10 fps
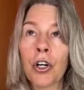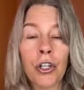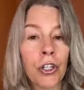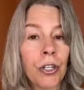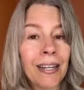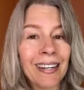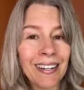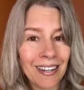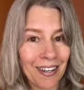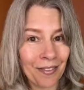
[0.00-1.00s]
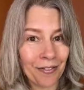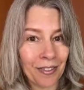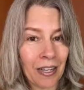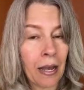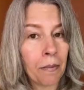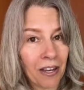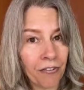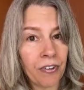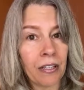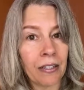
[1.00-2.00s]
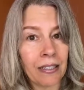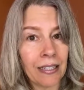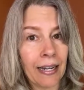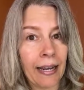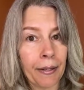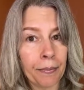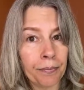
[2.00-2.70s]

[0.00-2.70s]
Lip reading: good enough am I feeling today?